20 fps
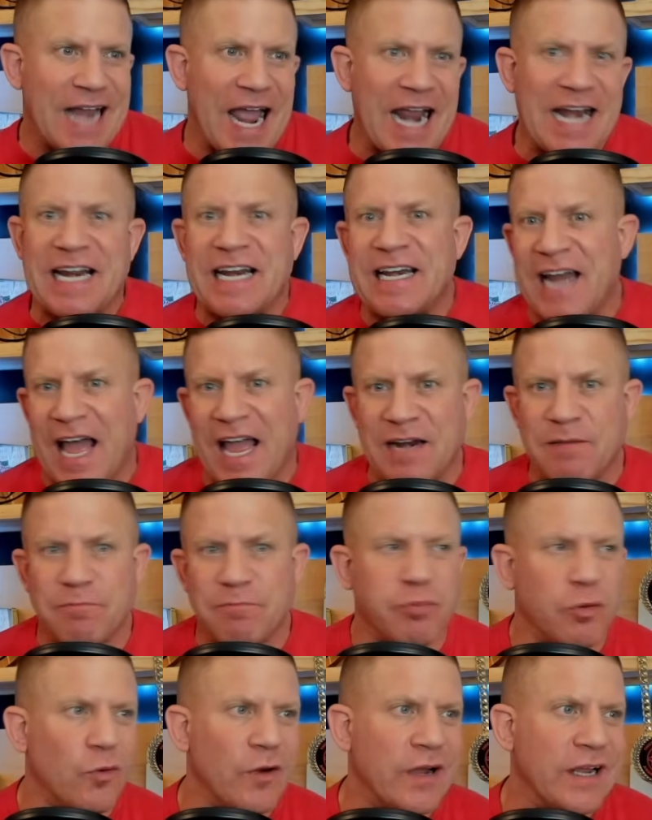
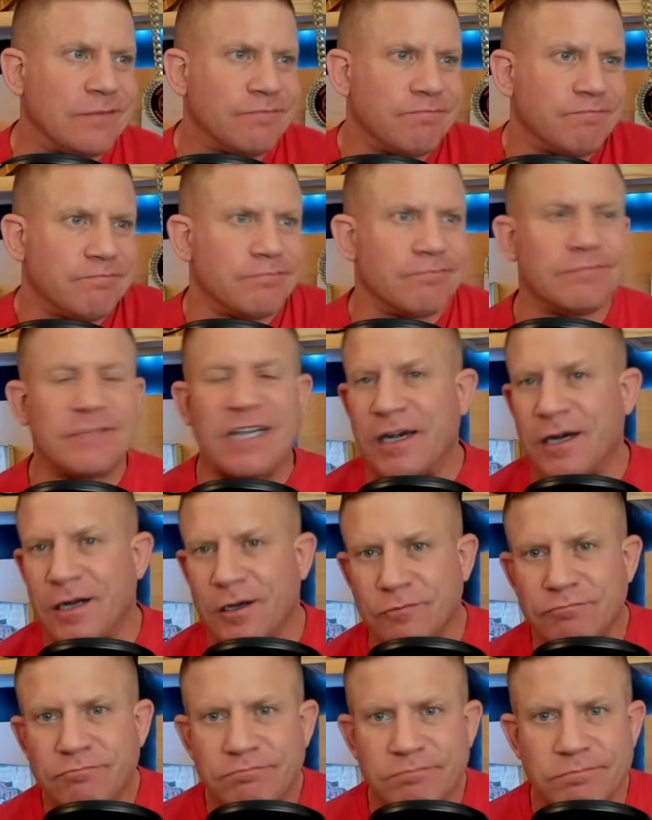
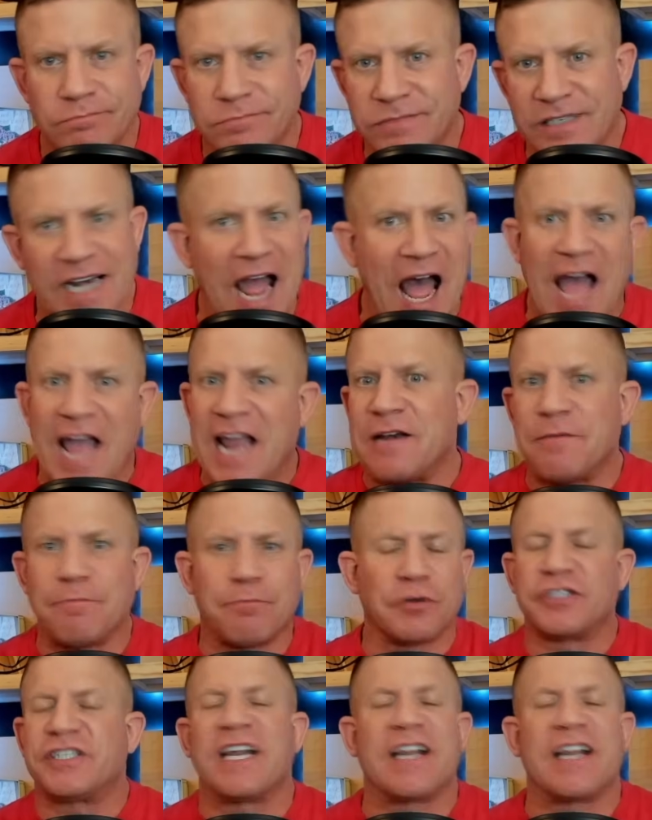99.9%